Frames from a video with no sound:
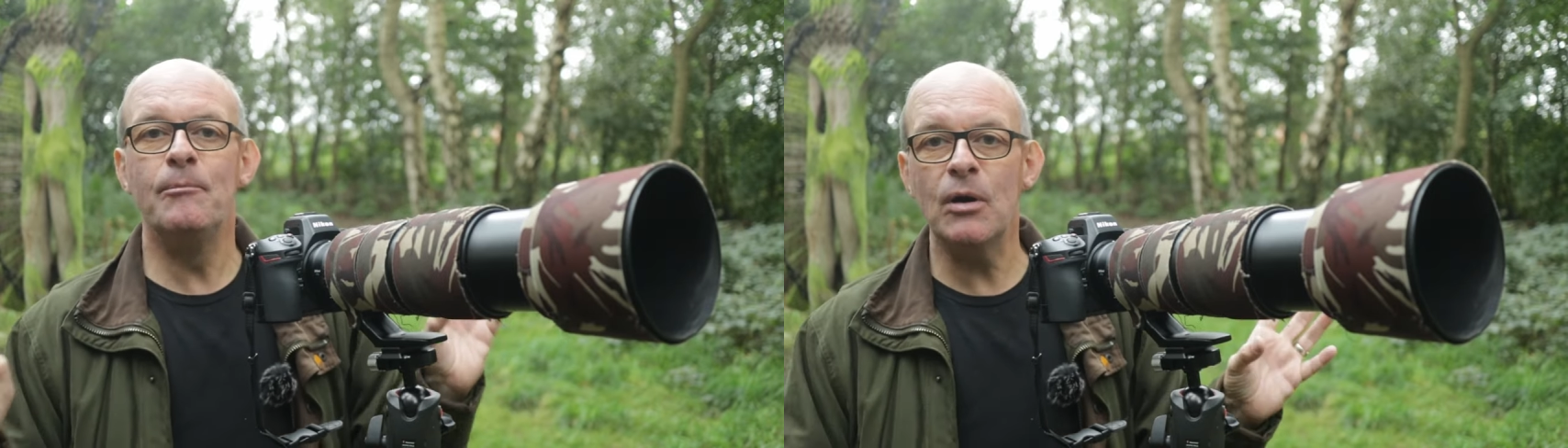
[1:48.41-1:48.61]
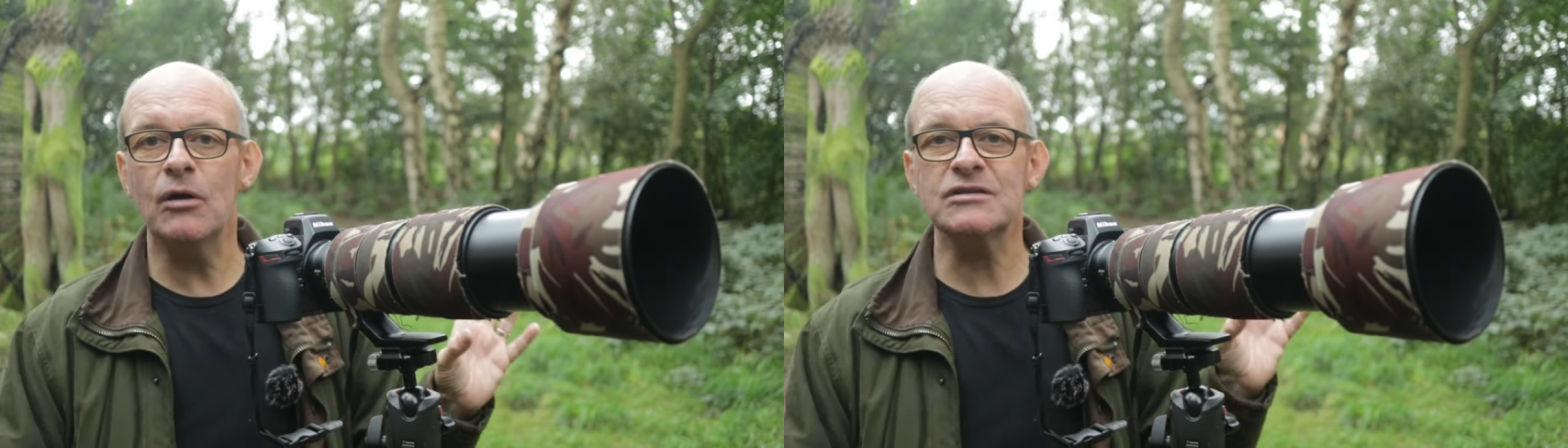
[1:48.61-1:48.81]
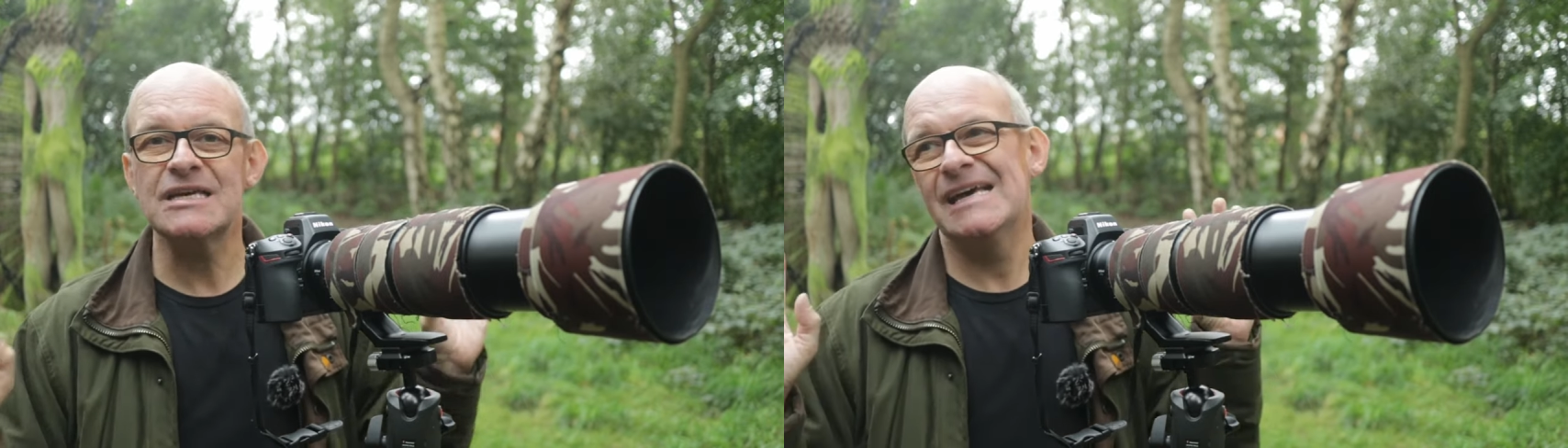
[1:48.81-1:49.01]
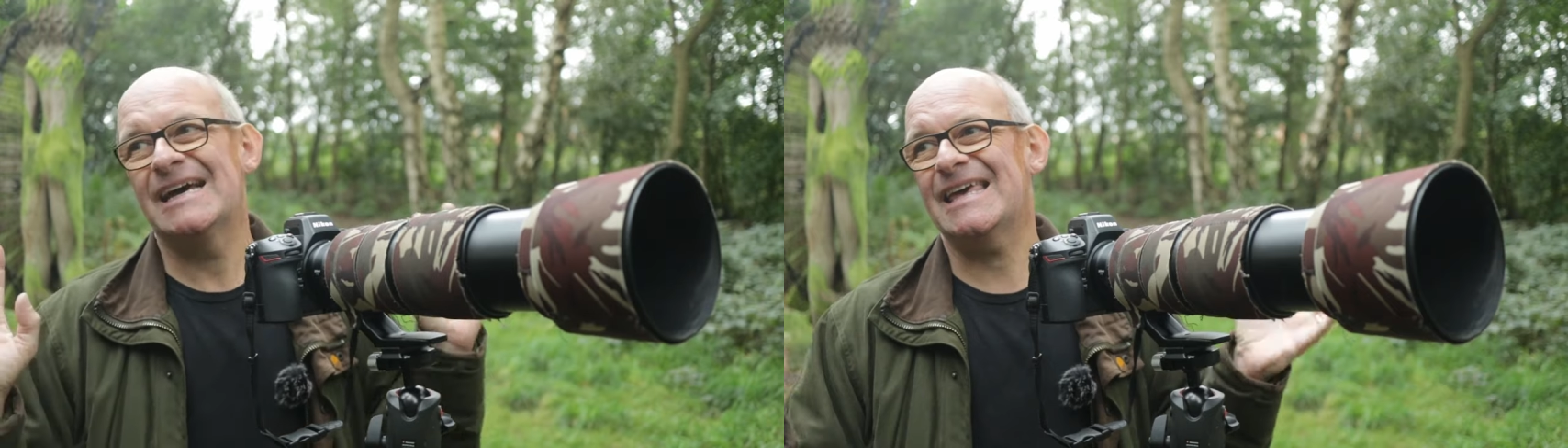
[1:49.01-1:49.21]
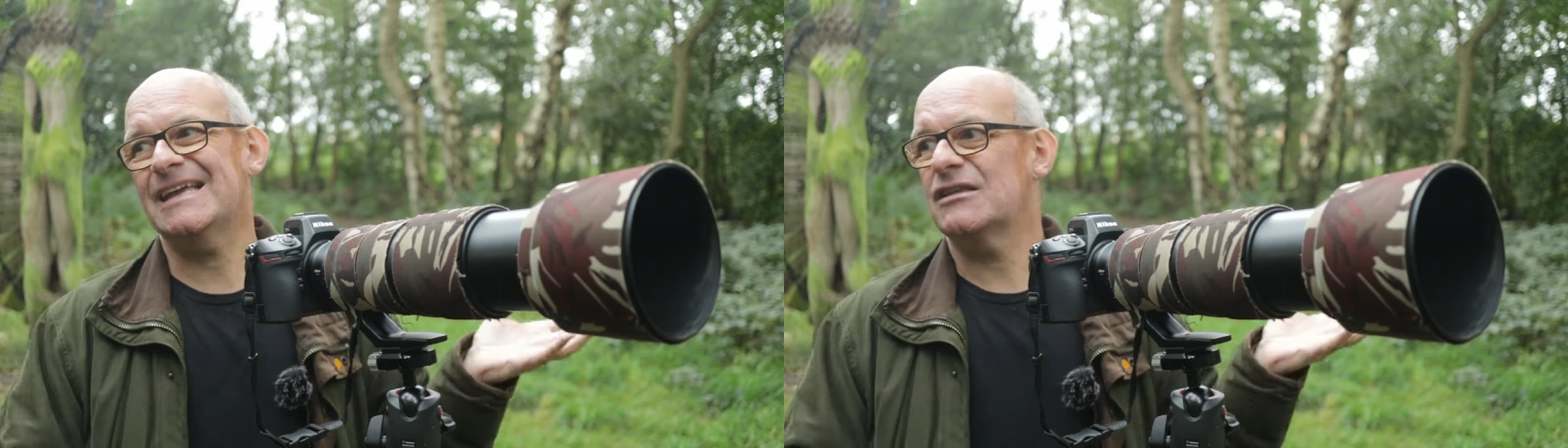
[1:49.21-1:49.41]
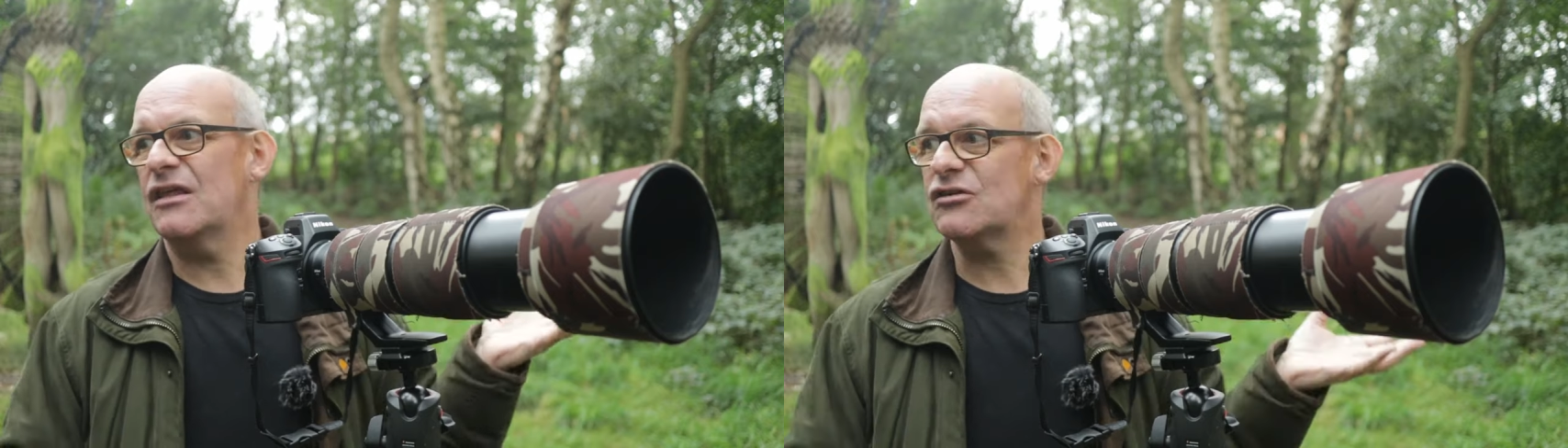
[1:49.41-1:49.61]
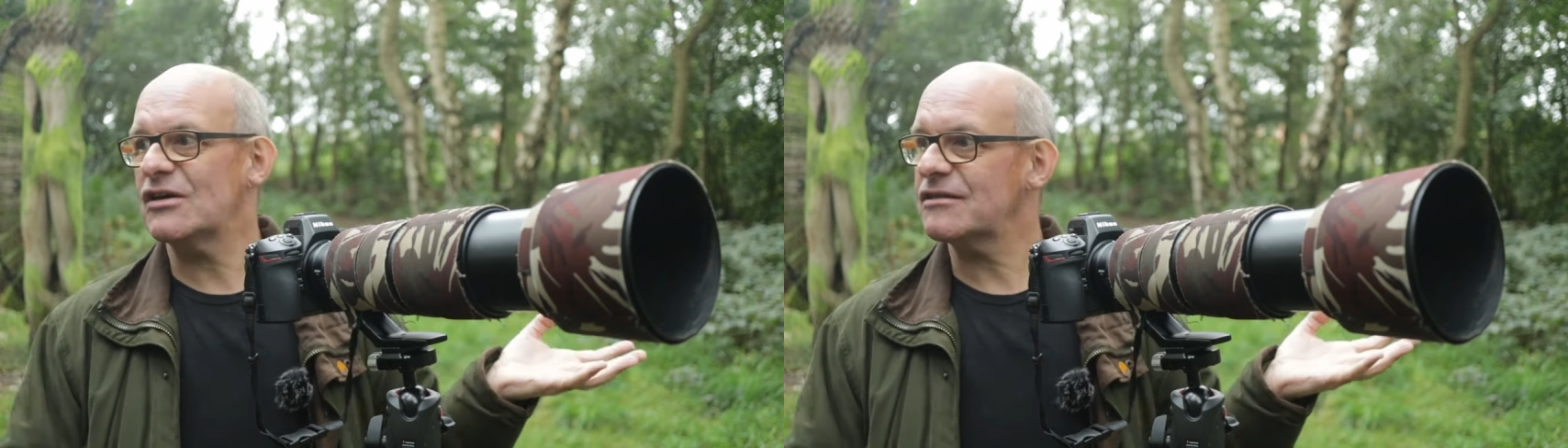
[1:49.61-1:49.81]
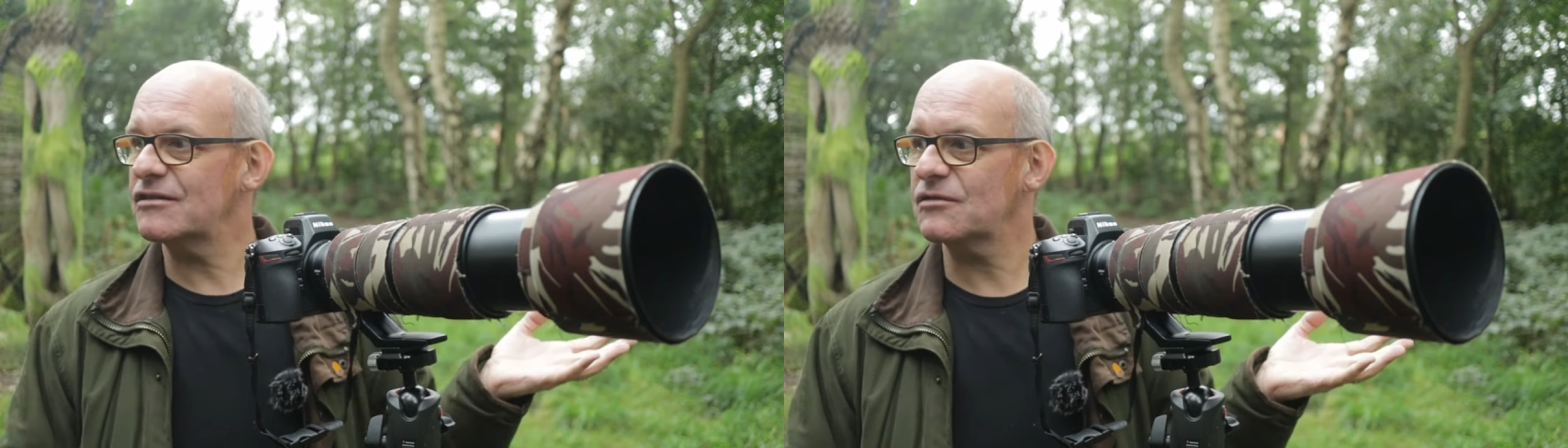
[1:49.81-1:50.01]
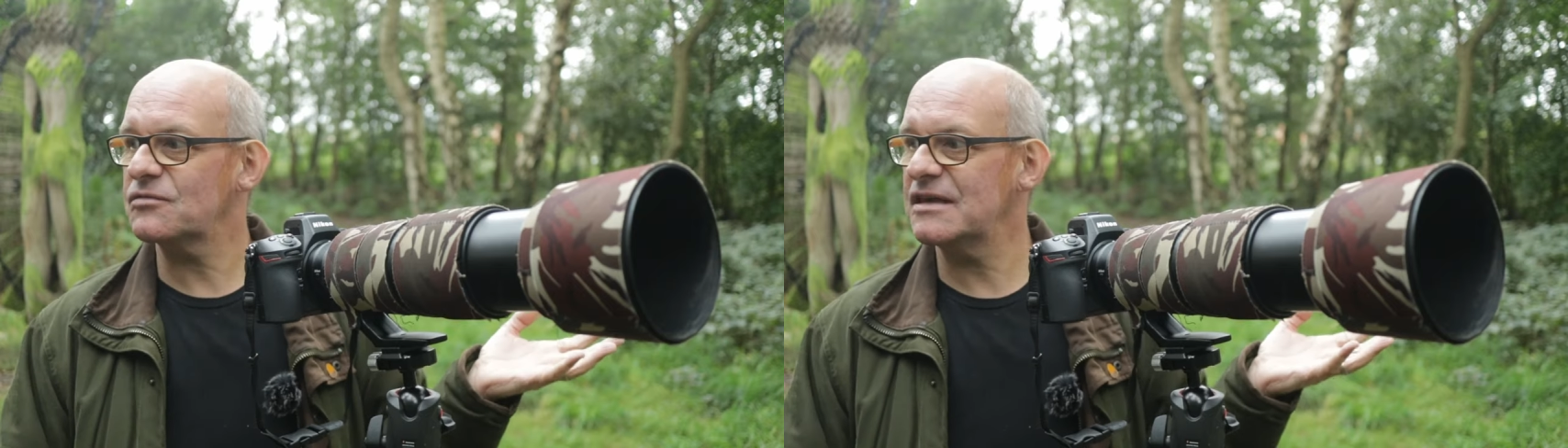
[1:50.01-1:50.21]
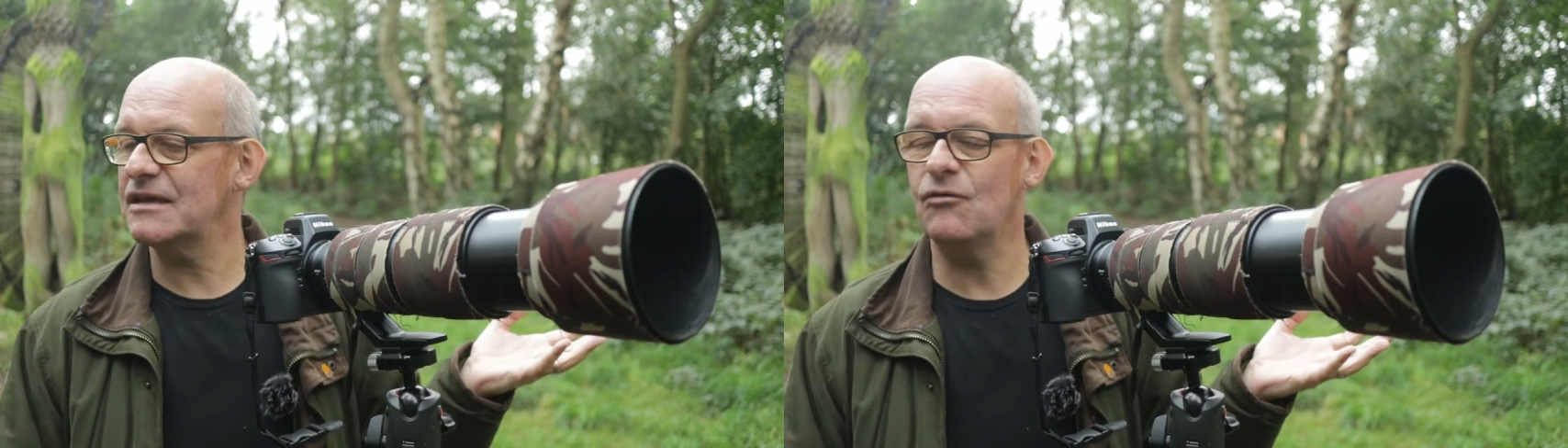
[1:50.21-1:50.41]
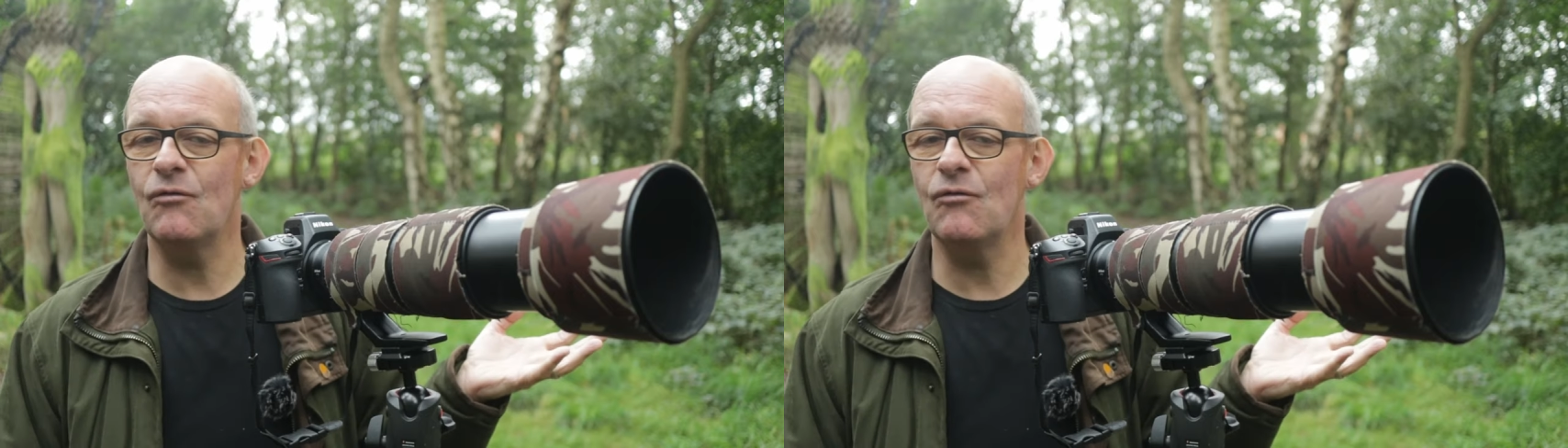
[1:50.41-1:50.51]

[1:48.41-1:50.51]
But again, the chances of seeing